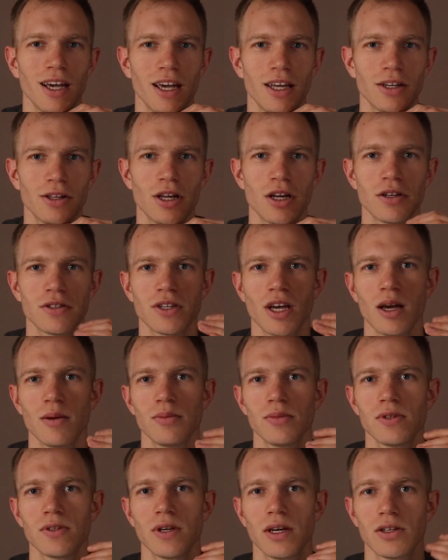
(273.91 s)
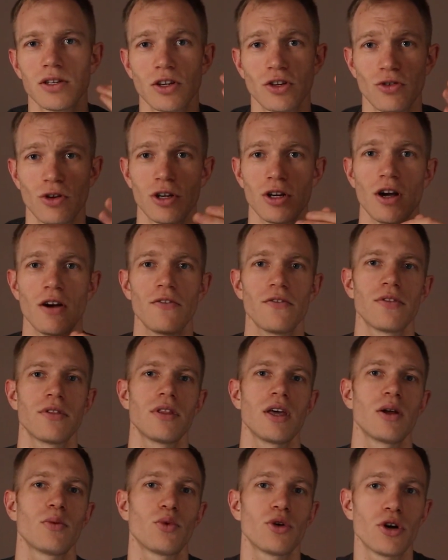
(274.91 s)
And a lot of times it's a
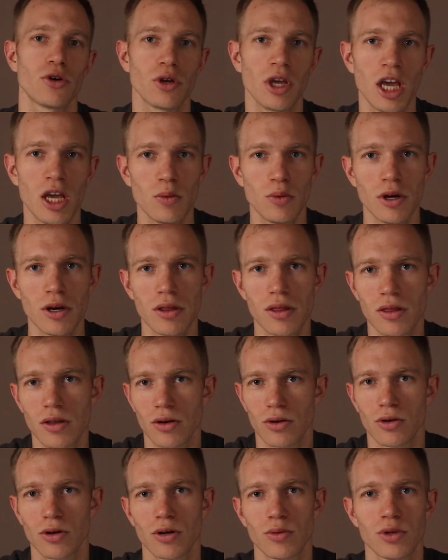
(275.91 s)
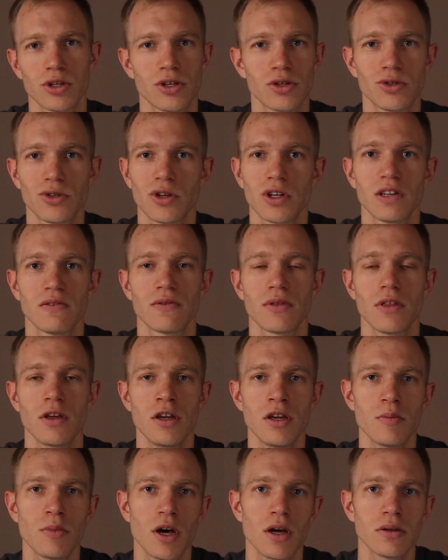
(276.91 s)
trade-off that we're okay with or we just don't even
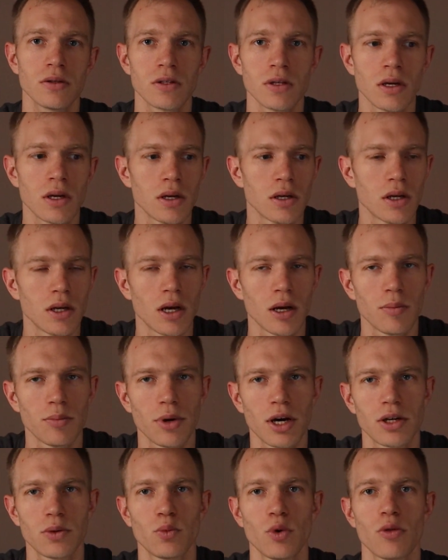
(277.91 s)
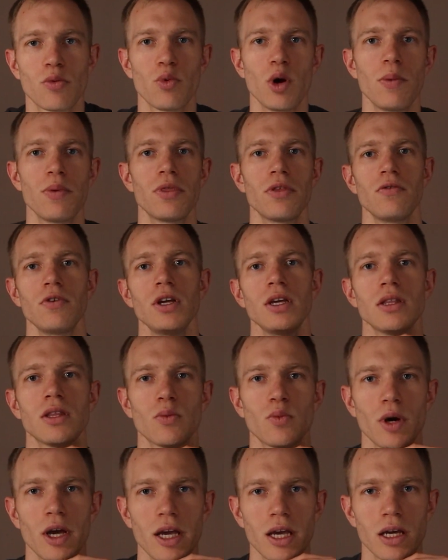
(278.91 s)
think about. But with Web3,
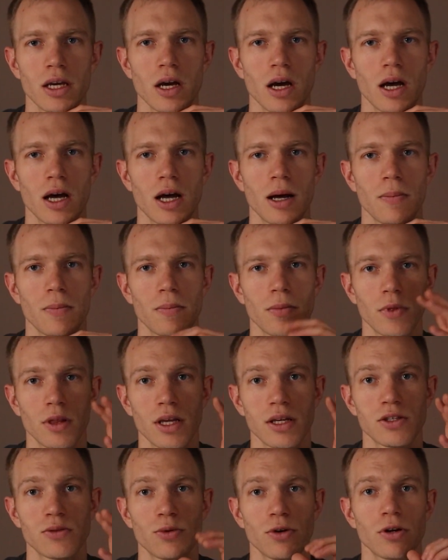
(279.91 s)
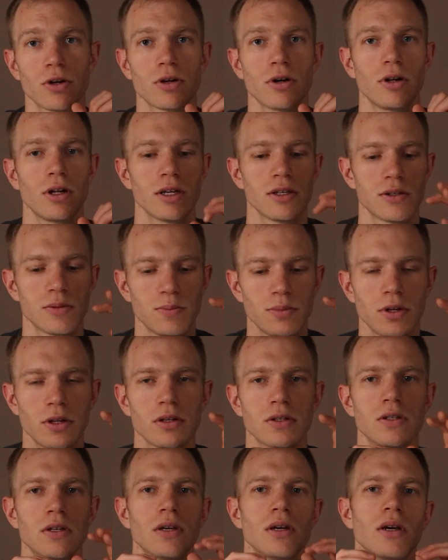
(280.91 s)
the way um, Lens Protocol has
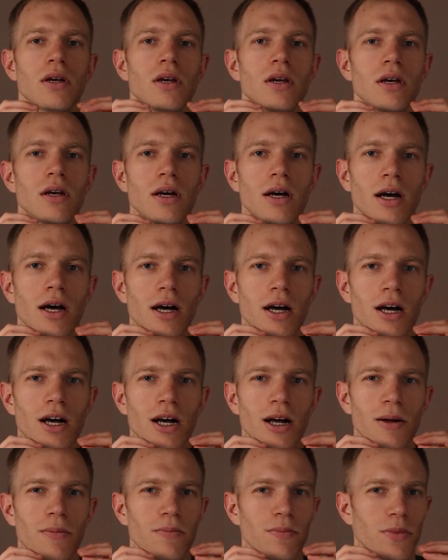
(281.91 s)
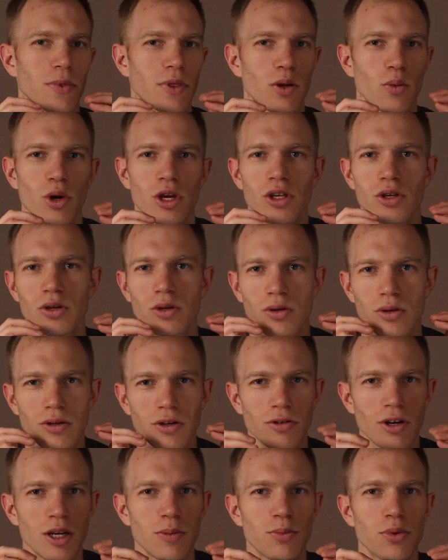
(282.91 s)
built um, the way you
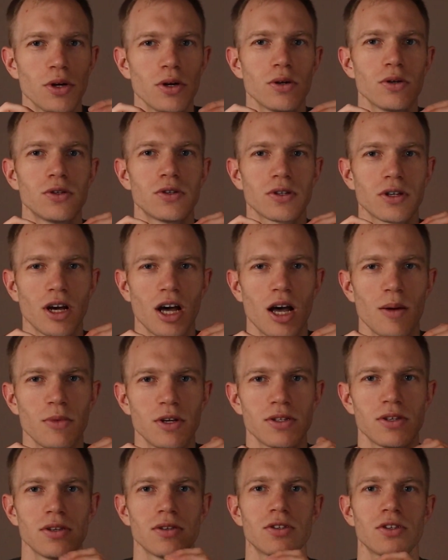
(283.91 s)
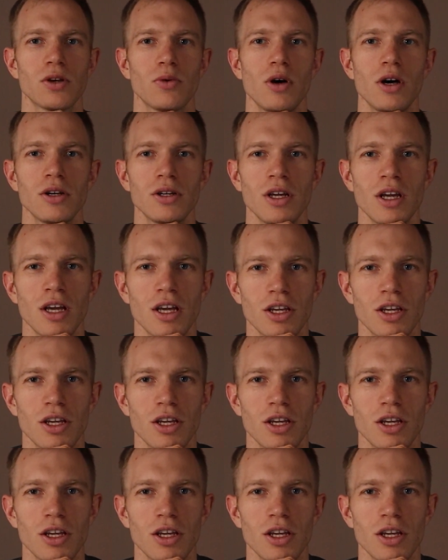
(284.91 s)
create posts, comments, and so on,